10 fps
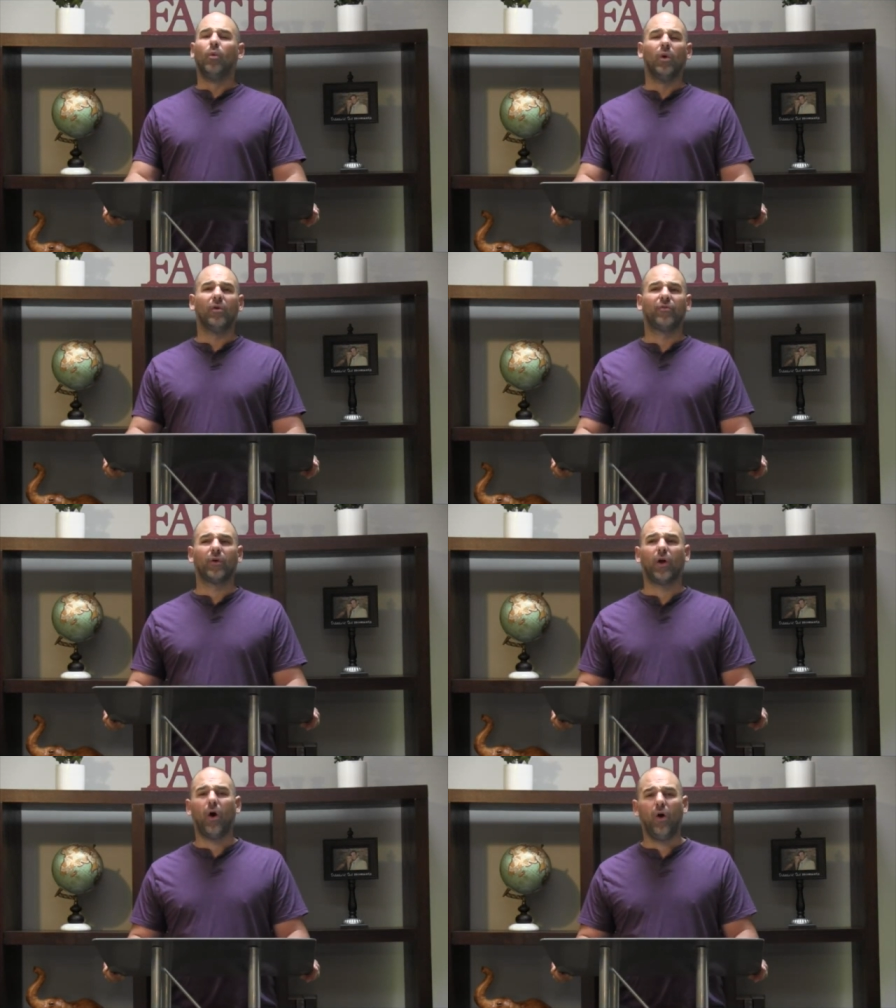well, if
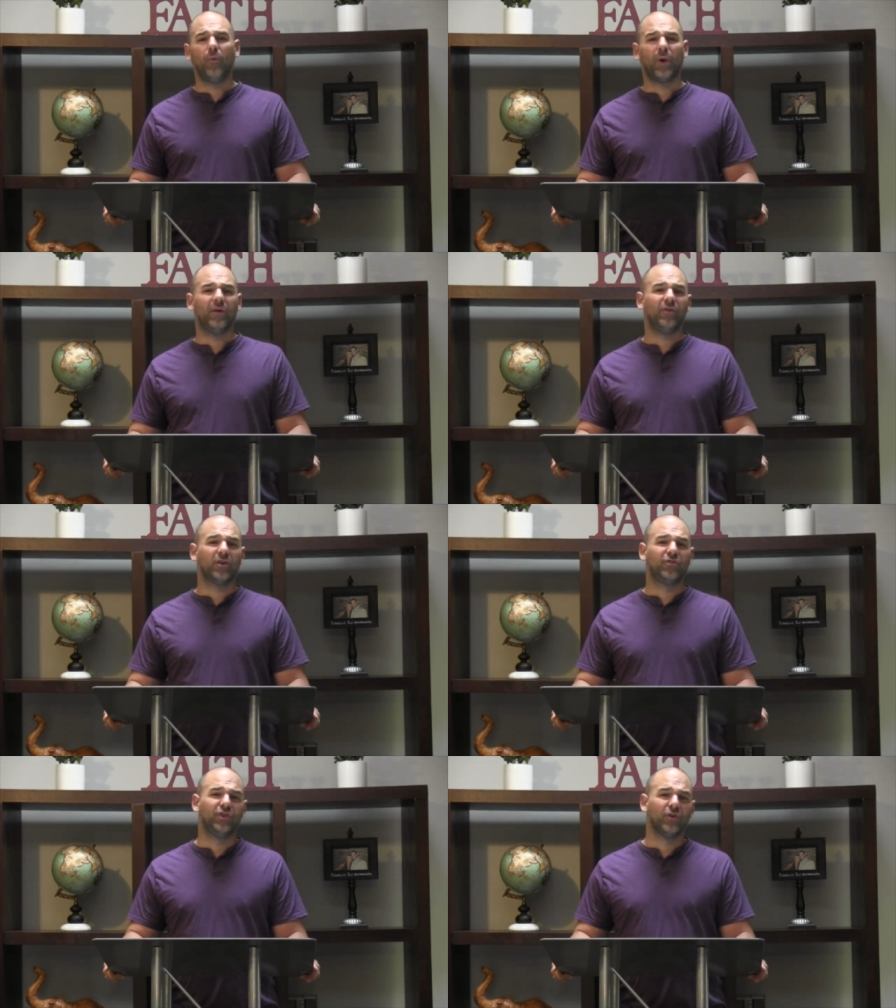they're at home and I have
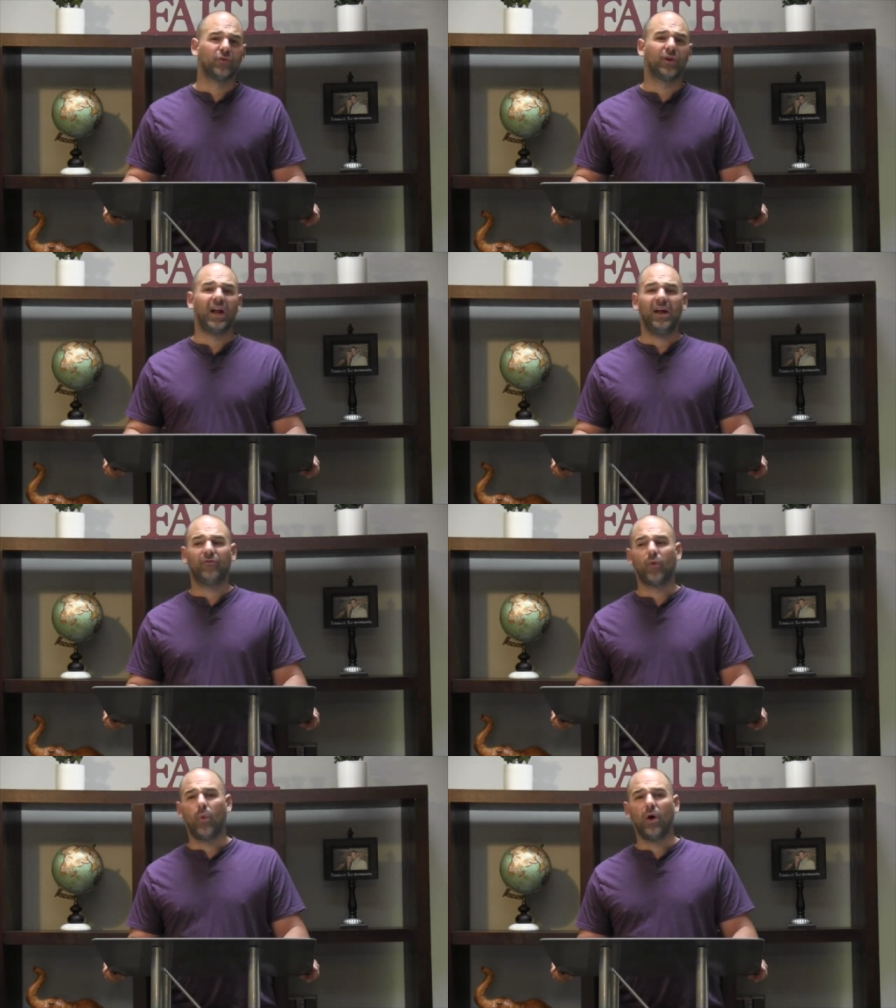young children and I have
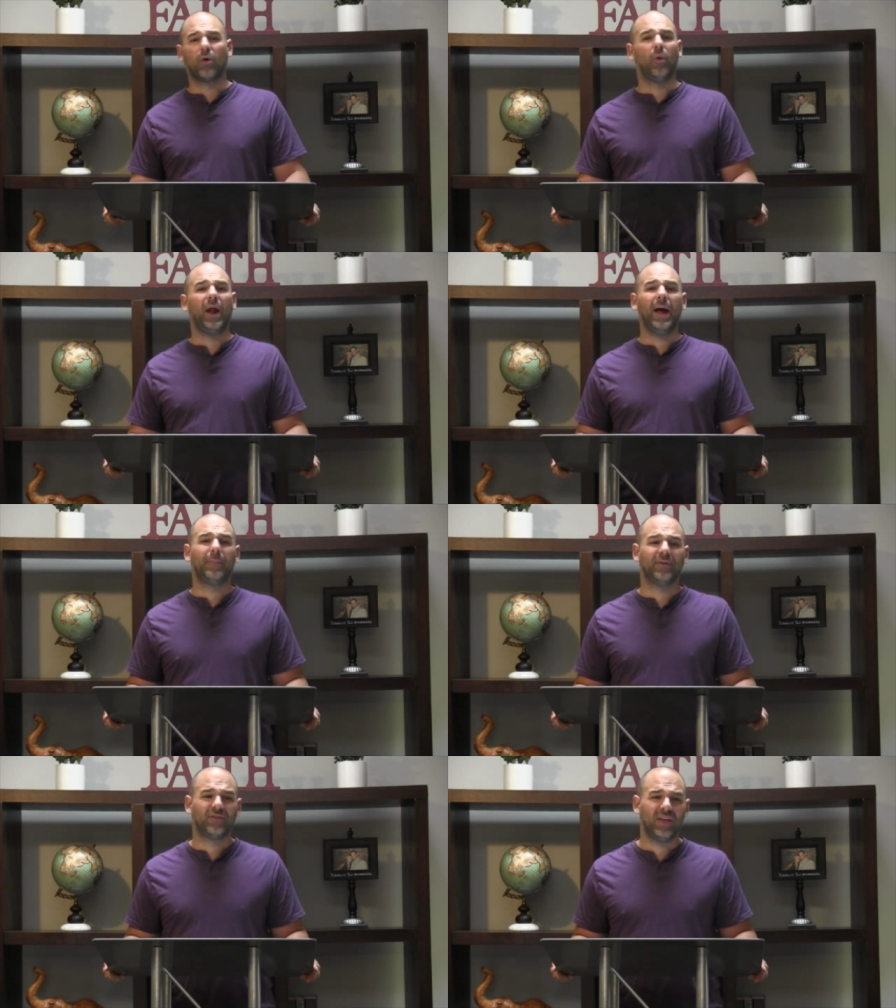to work, what
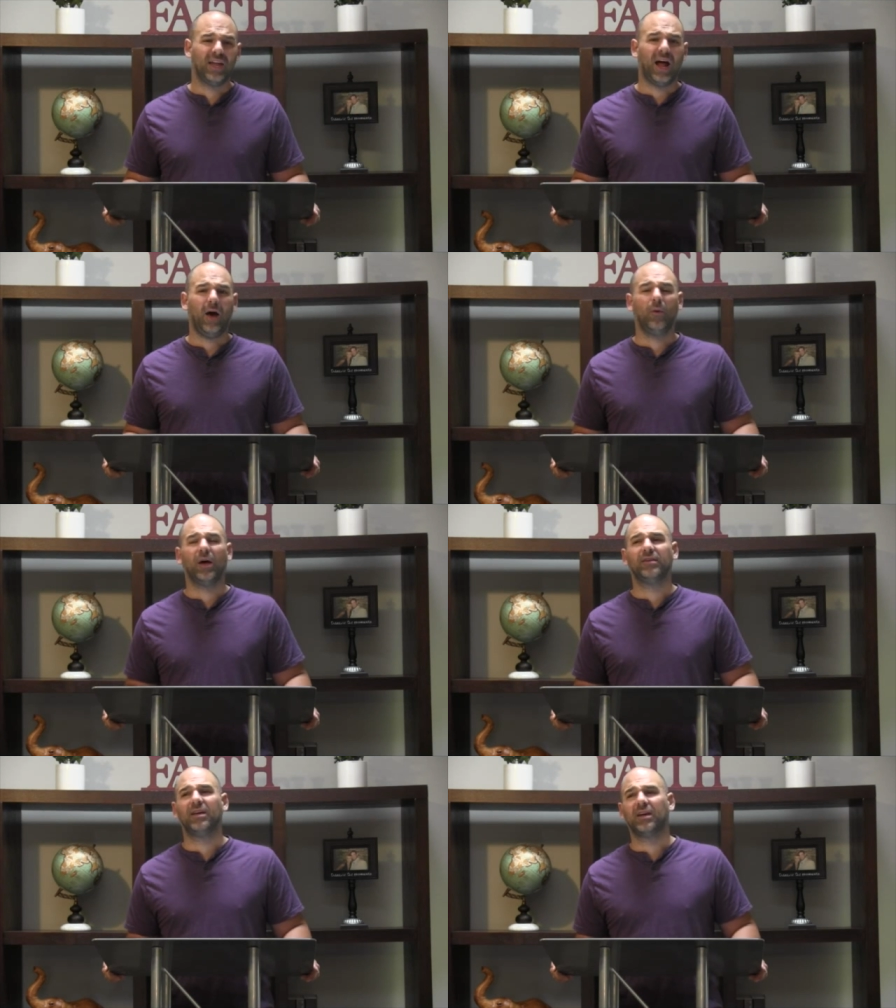happens then? How will
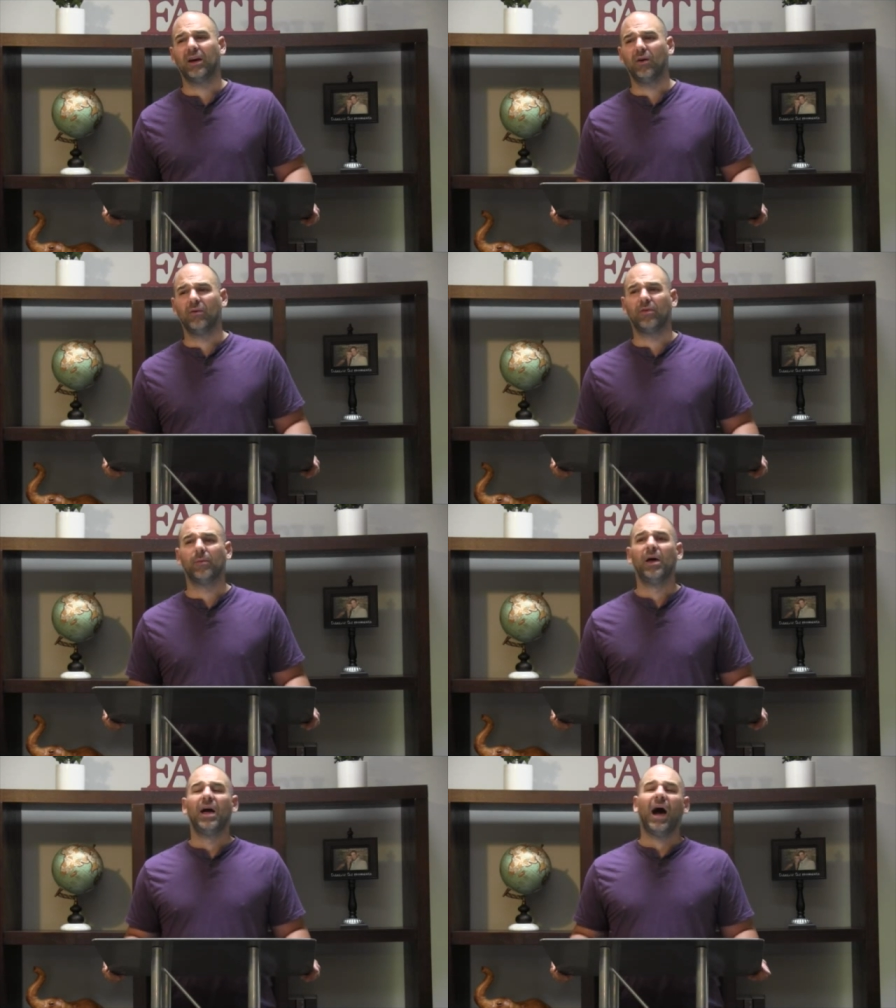I take care of them?
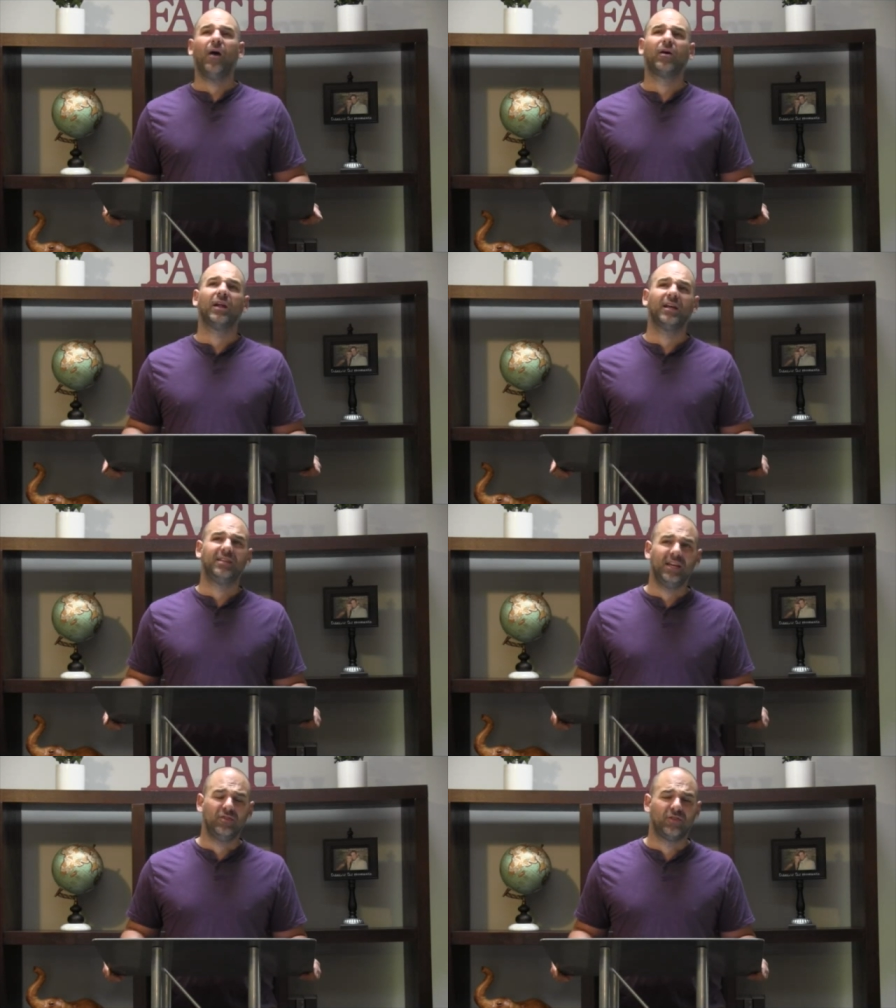How can I
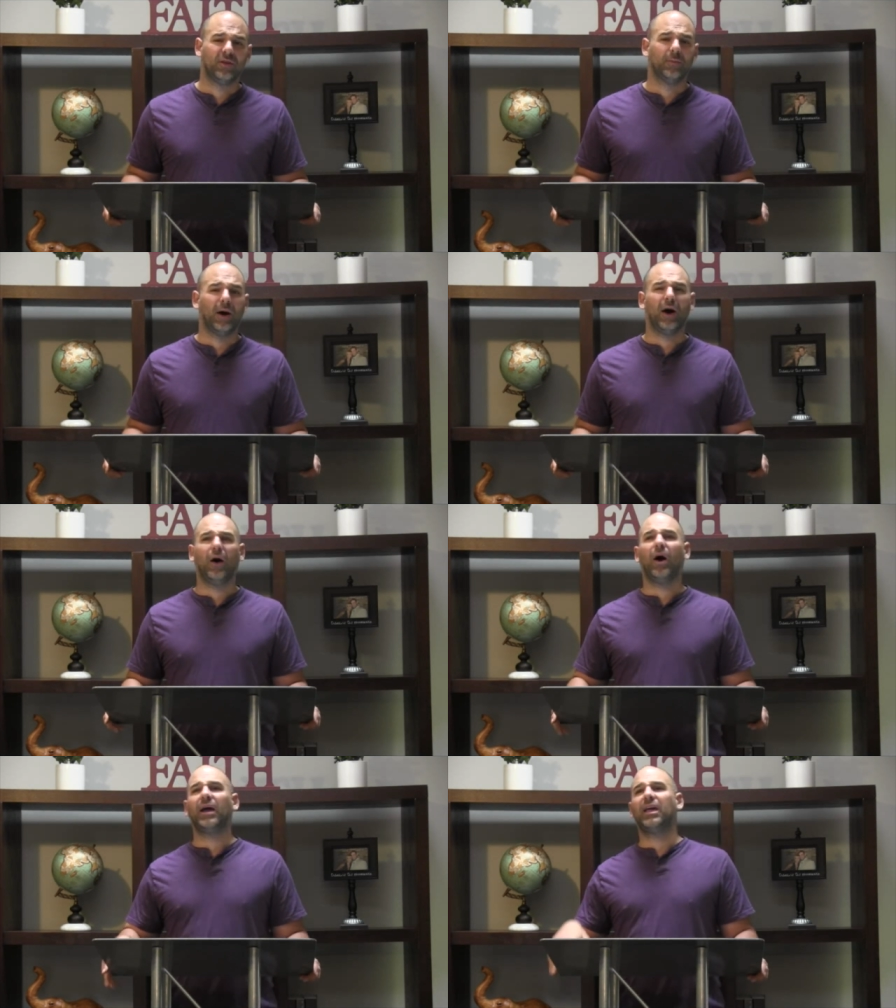teach them?
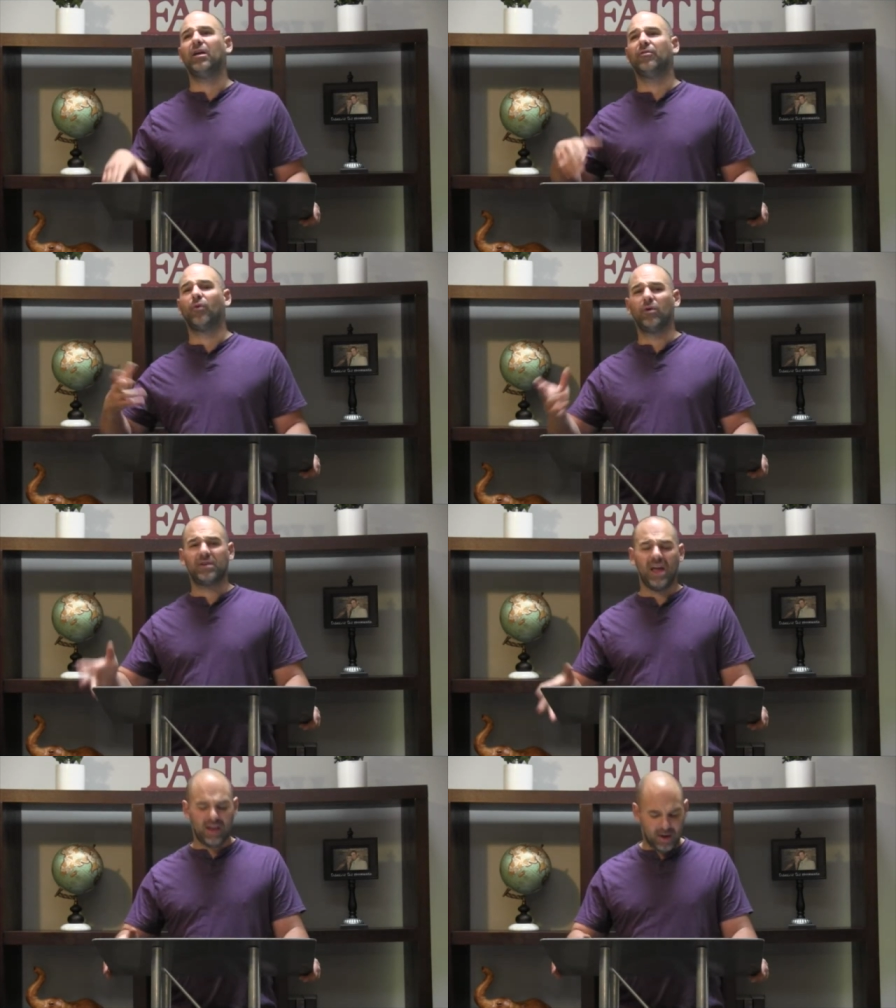How, I can't afford
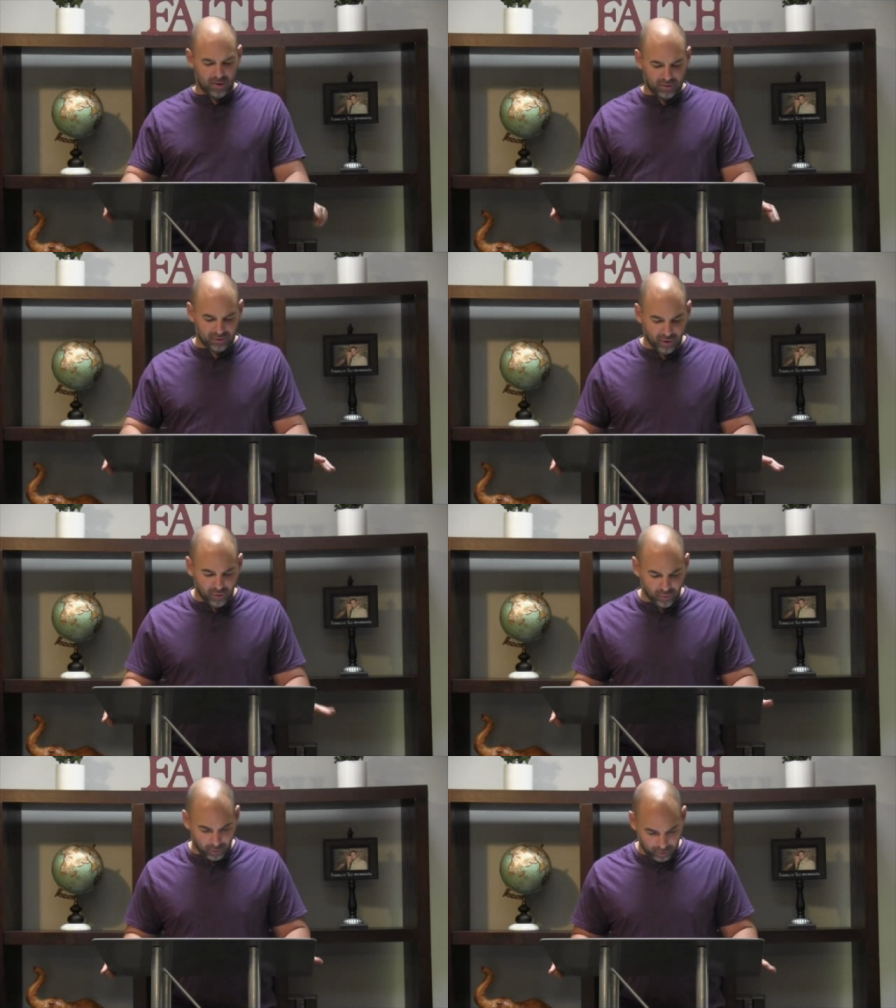daycare and so
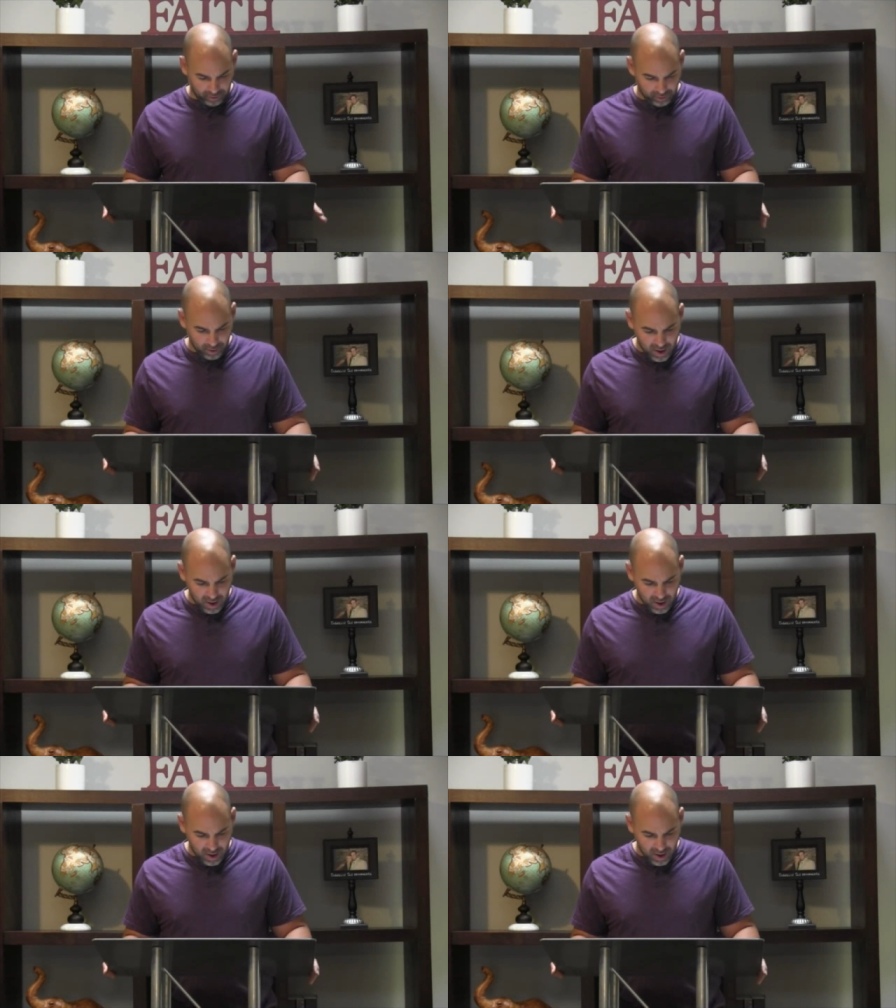forth.